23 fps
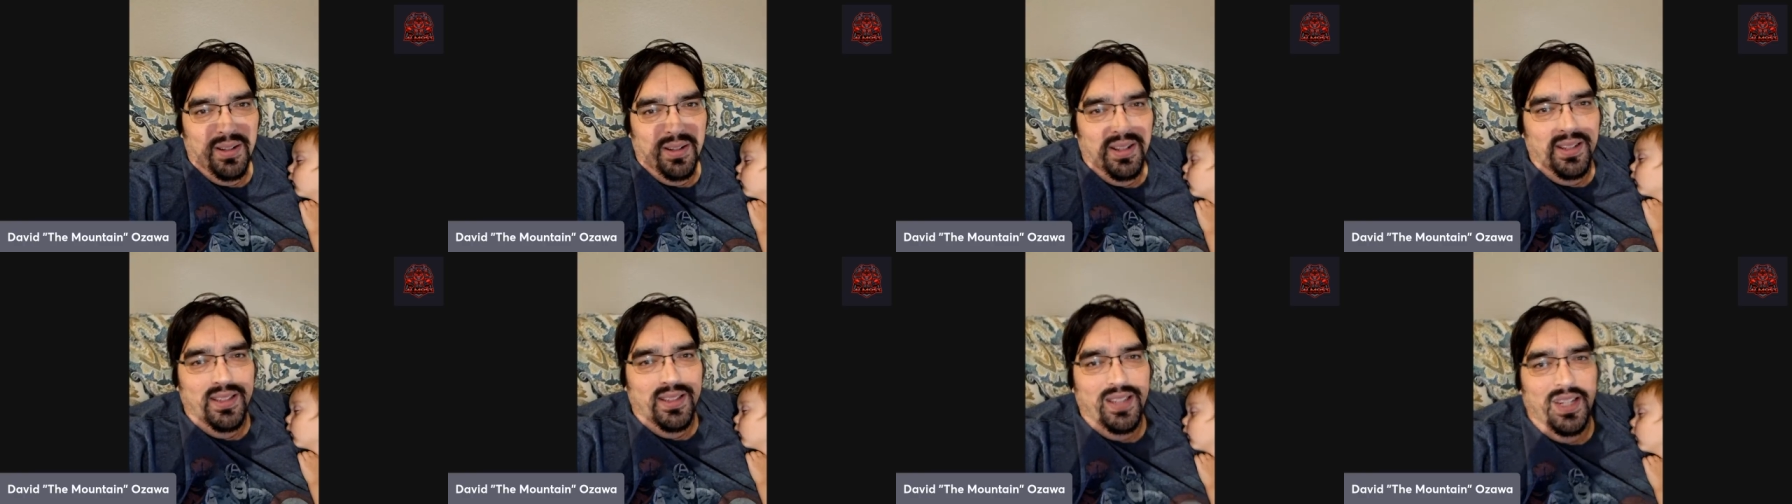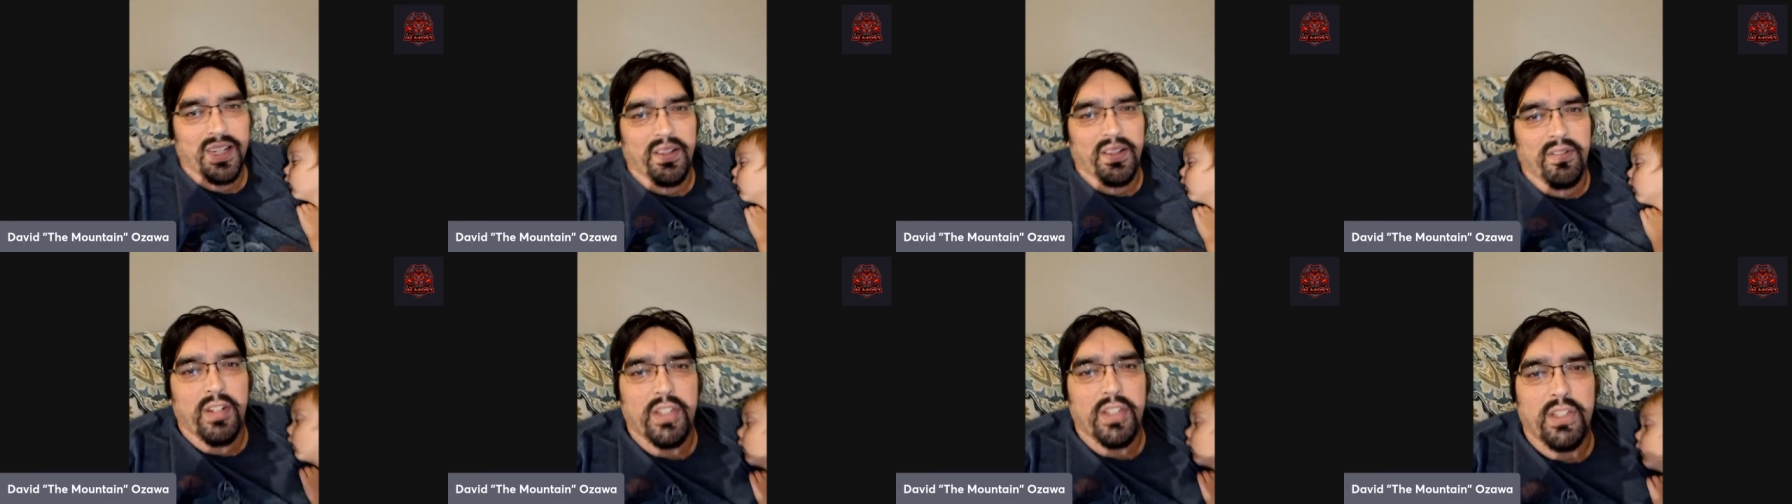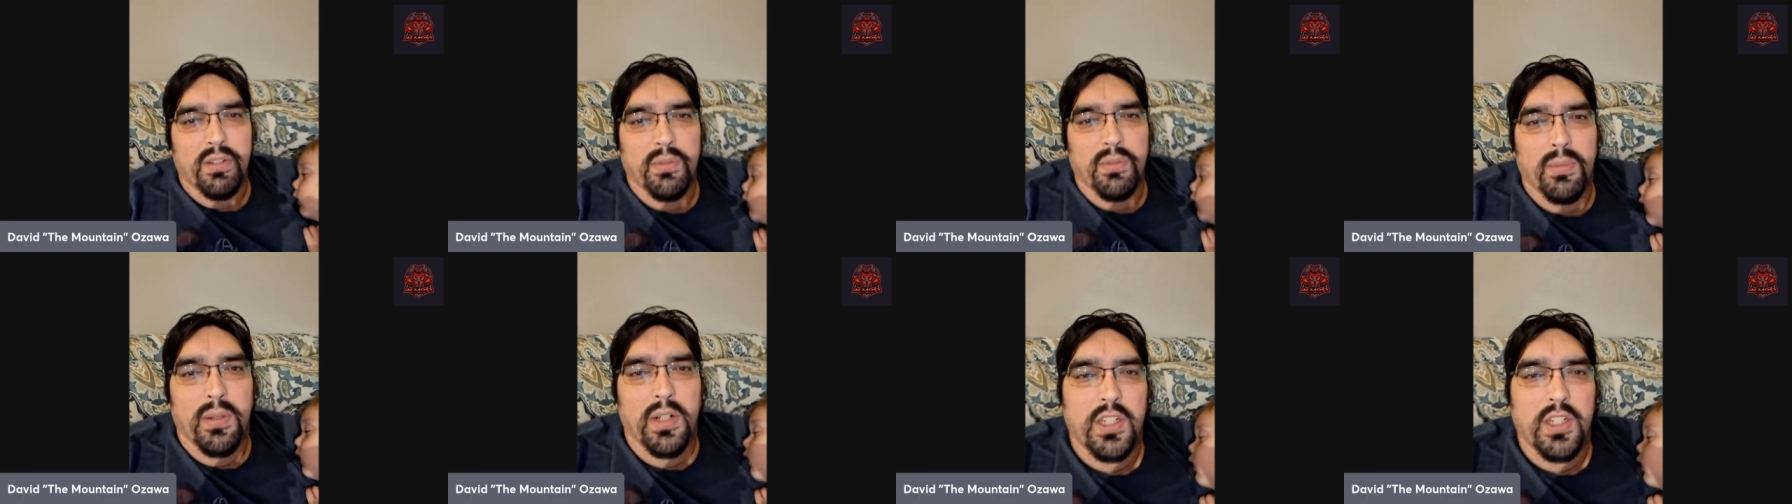And thank you very
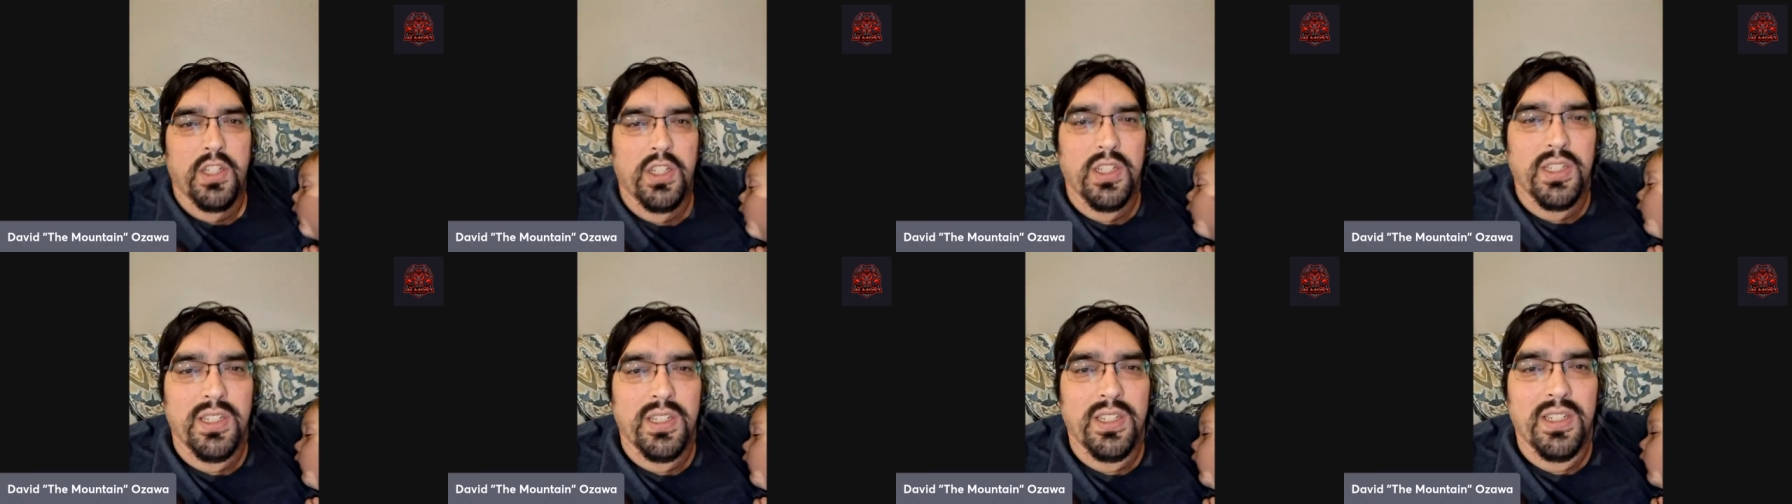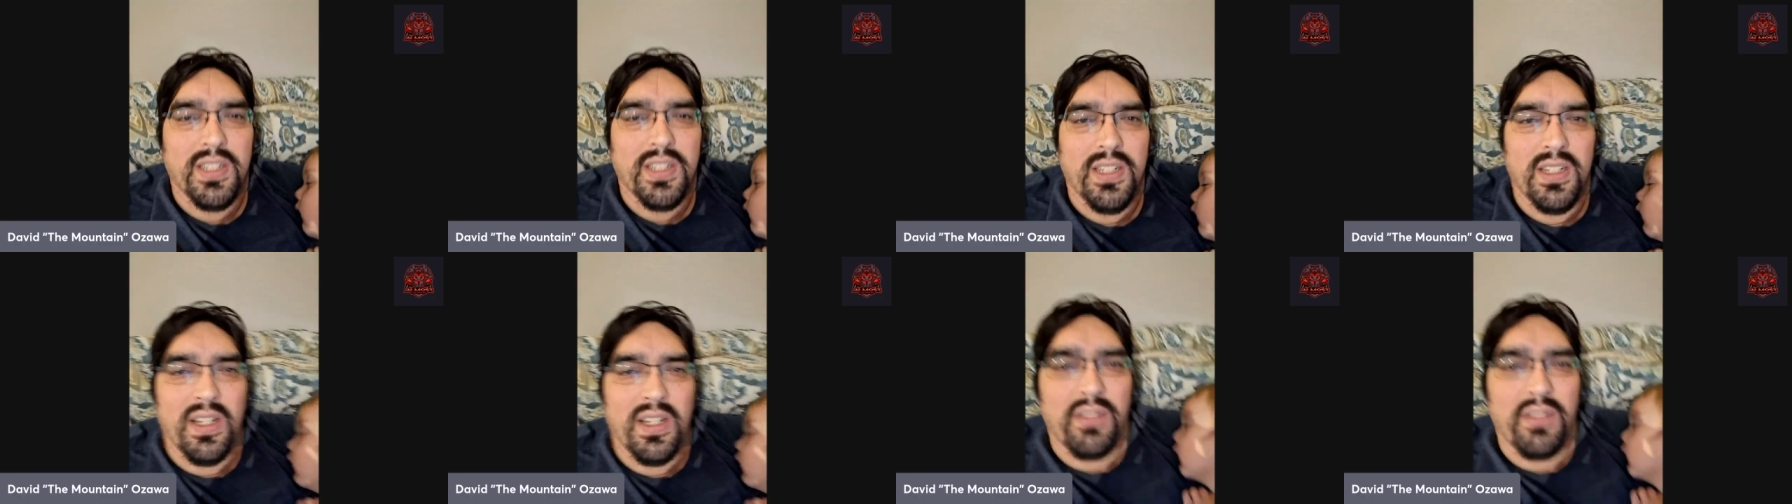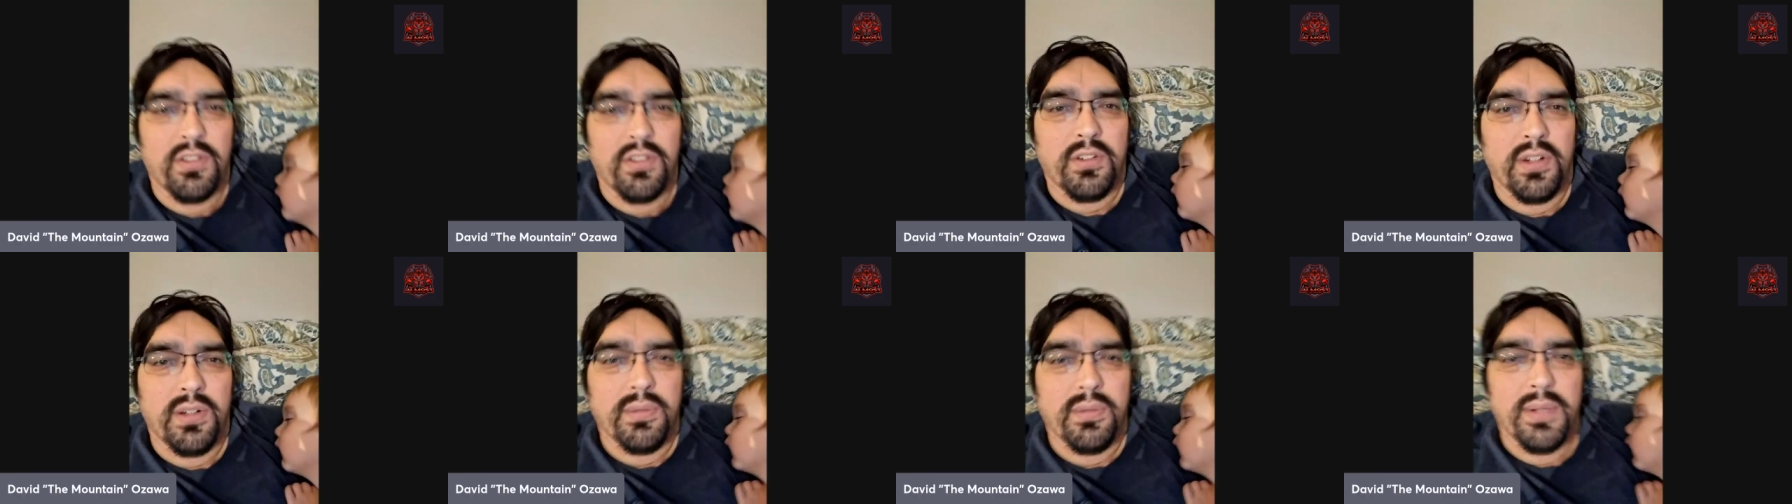so much, and have
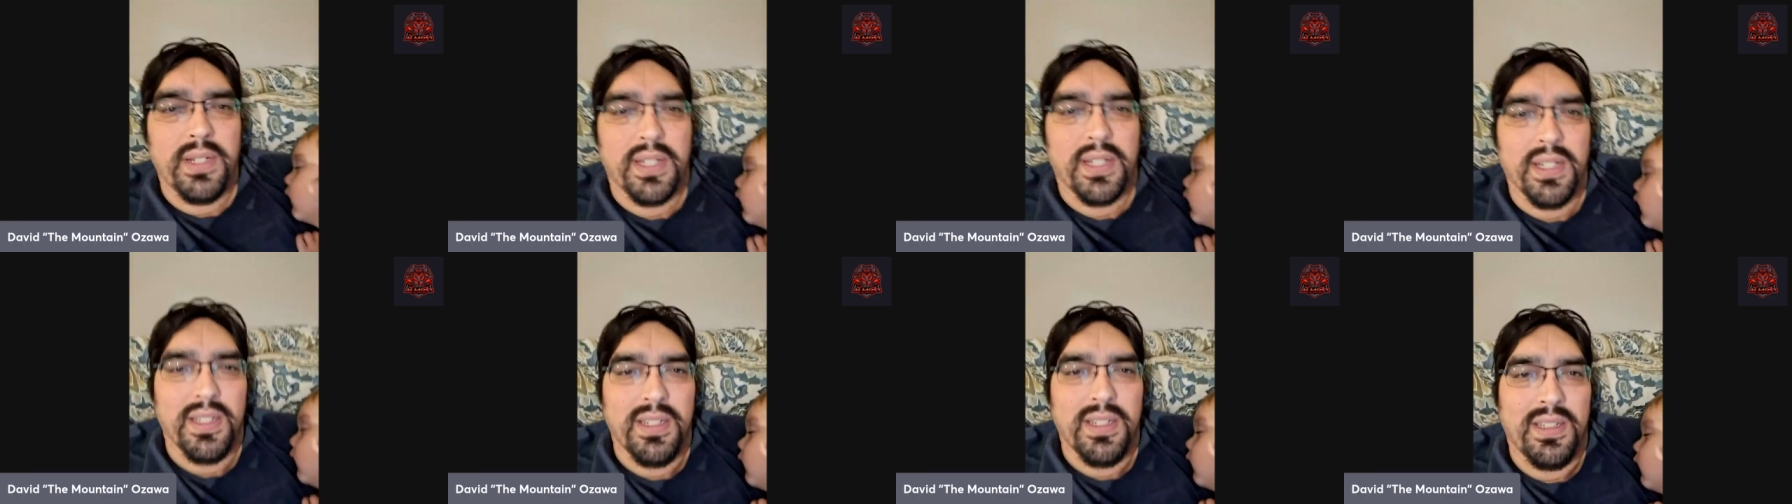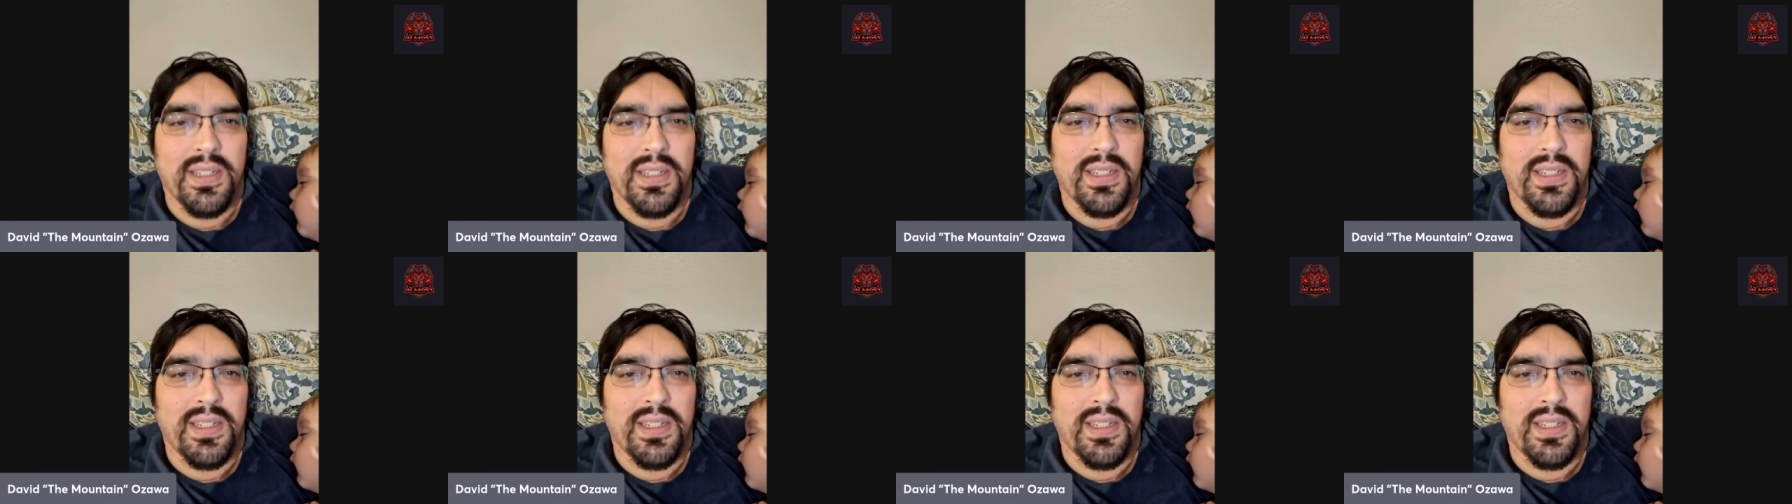a great weekend.